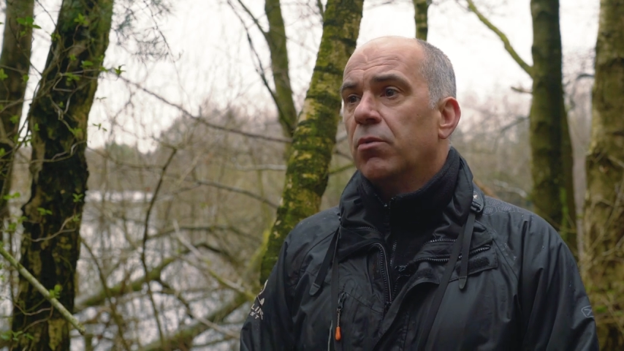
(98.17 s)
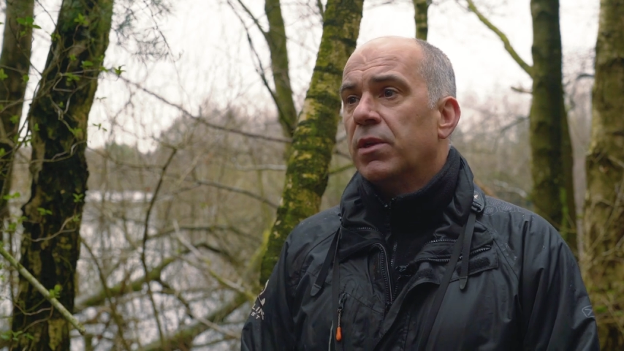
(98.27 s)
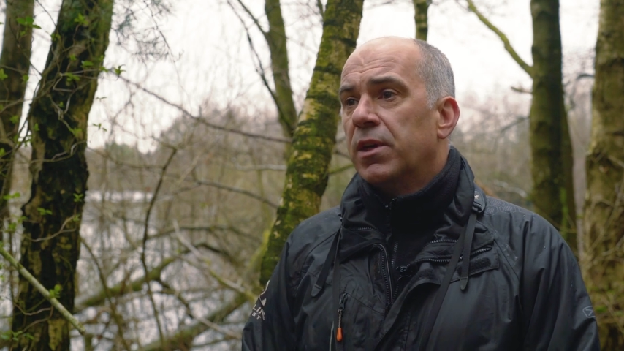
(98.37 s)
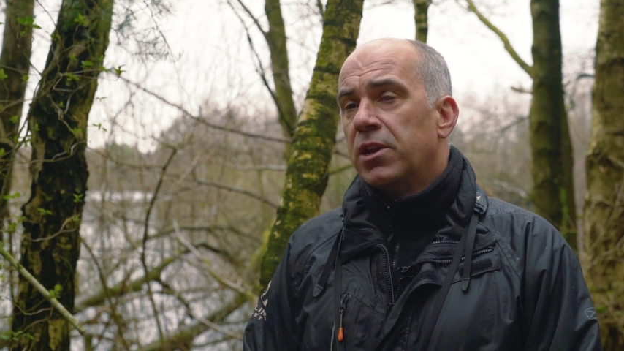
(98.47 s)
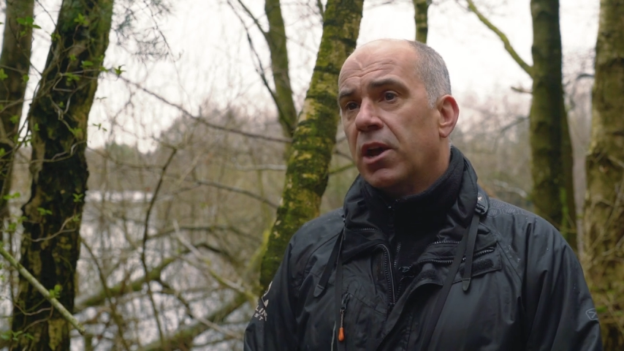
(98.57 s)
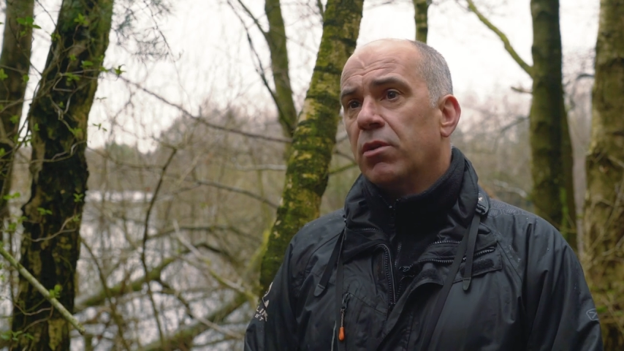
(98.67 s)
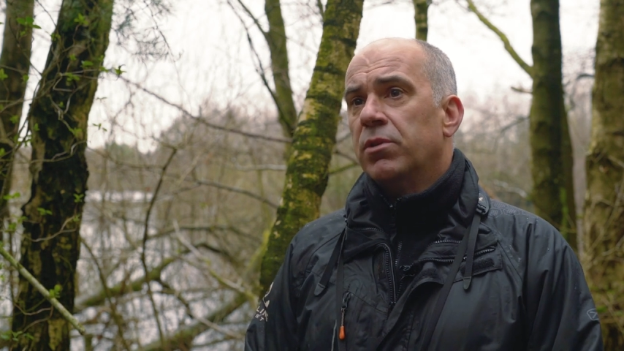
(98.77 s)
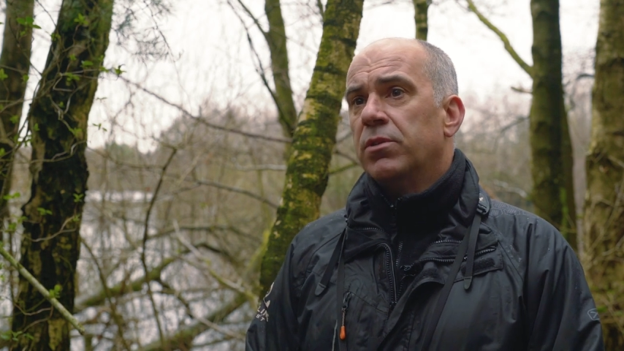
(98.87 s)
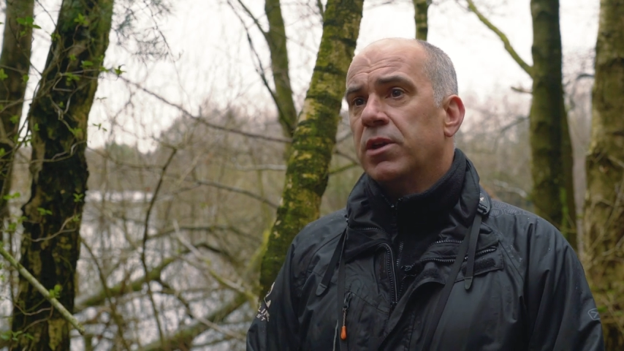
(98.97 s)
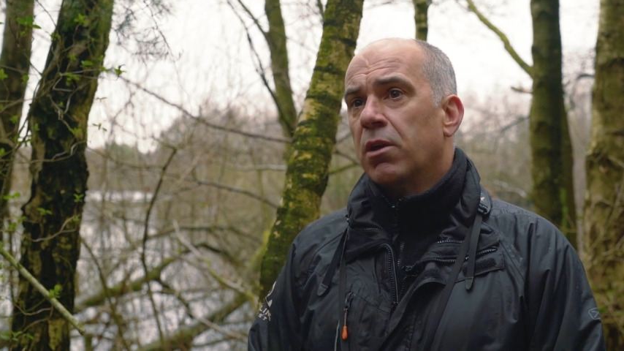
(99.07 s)
where they know
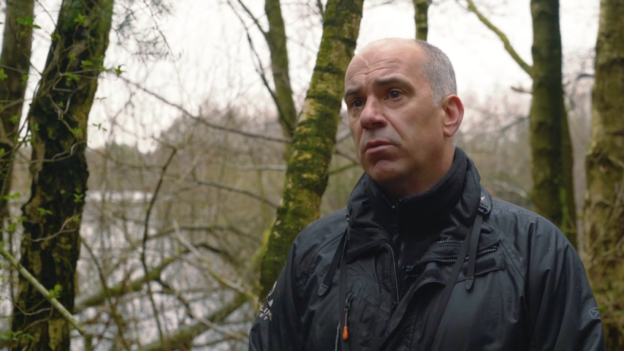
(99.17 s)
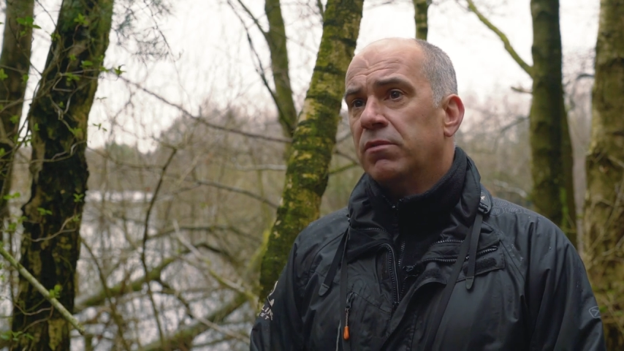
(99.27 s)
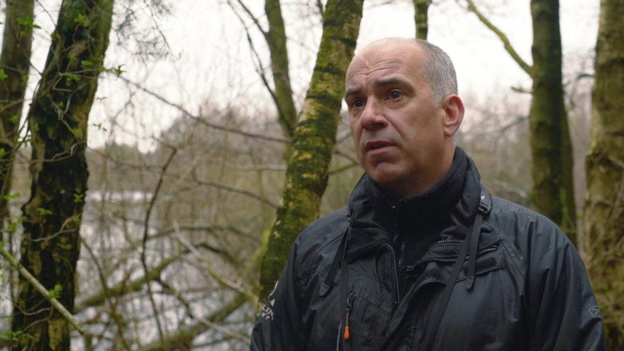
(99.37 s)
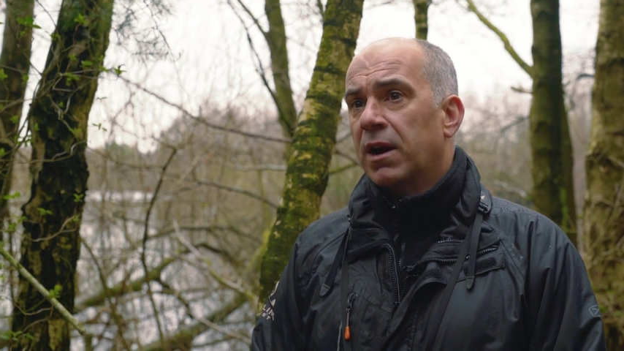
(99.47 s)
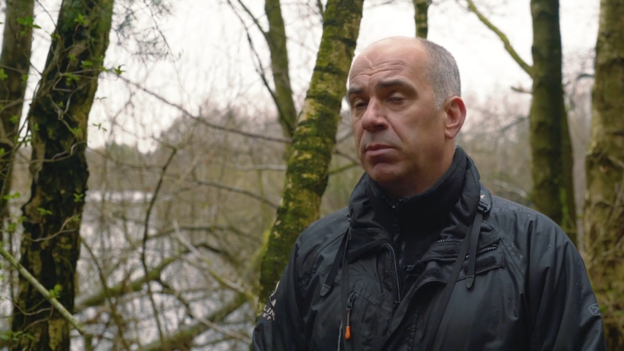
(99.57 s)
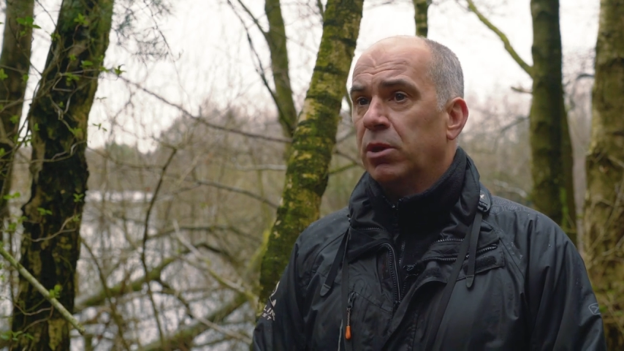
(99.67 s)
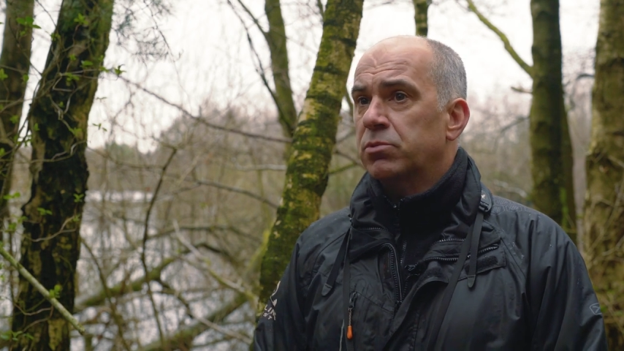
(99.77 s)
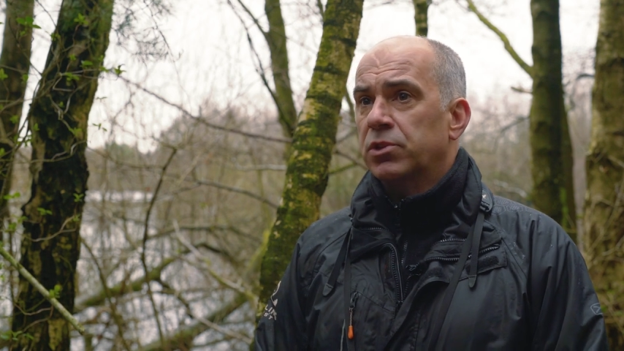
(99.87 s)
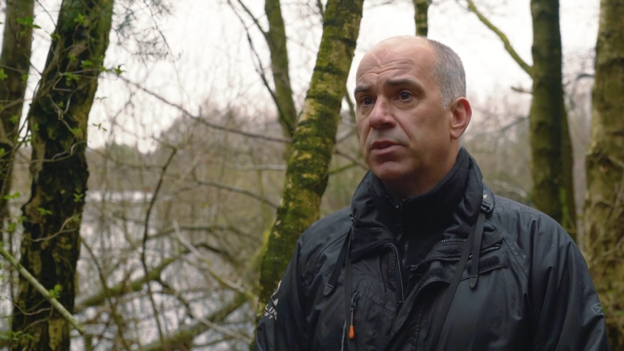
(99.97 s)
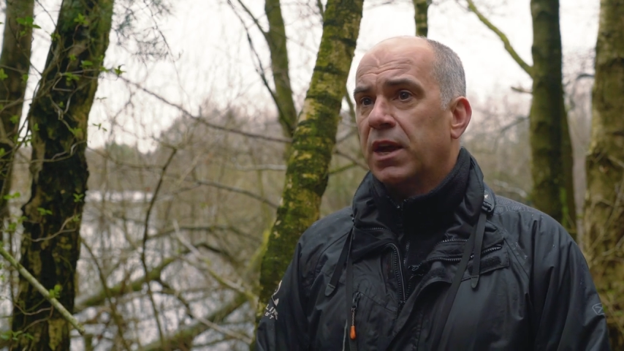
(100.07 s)
that the only viable
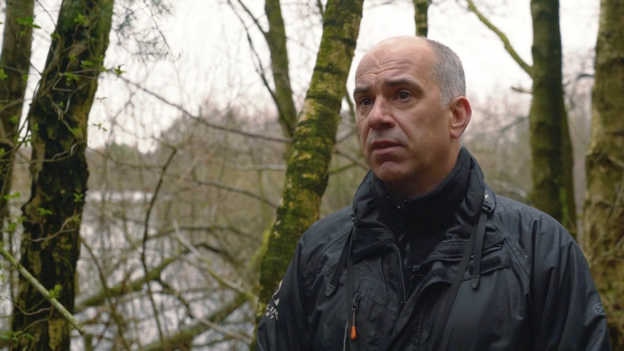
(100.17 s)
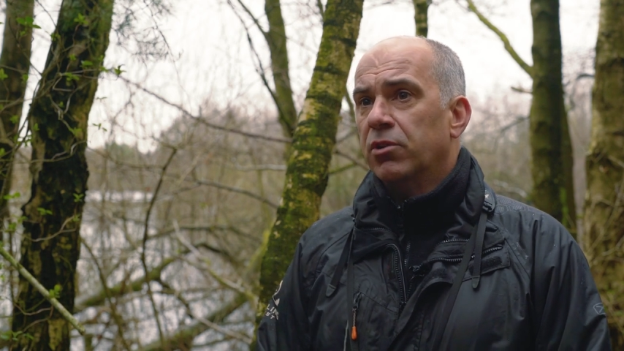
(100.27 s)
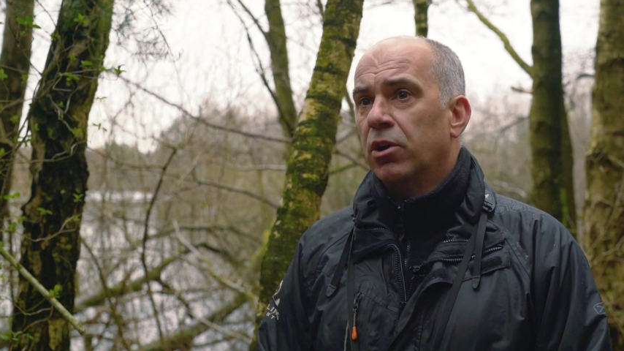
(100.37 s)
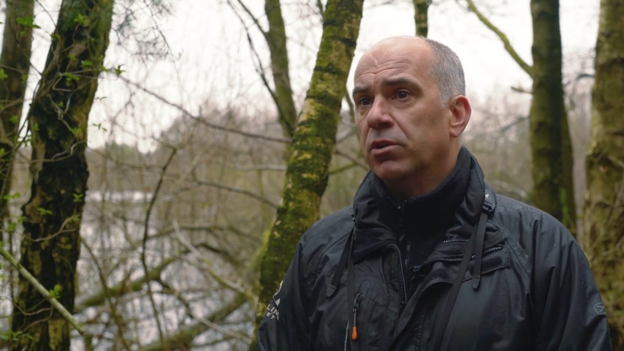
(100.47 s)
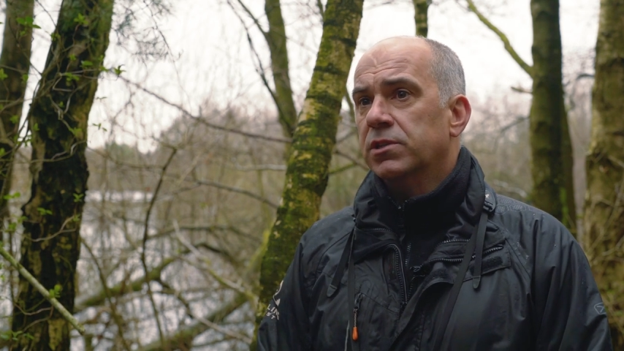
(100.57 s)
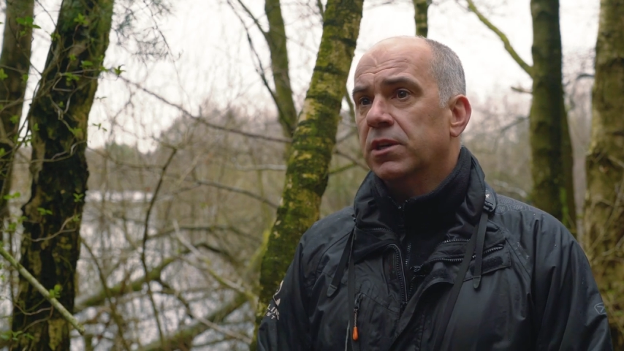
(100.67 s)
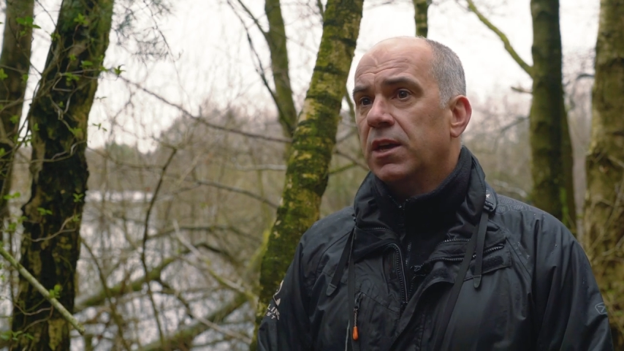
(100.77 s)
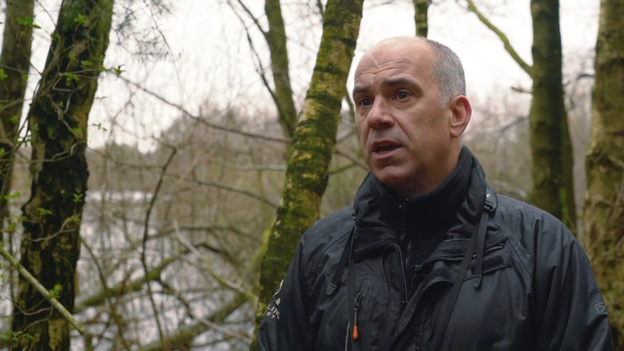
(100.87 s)
option they have got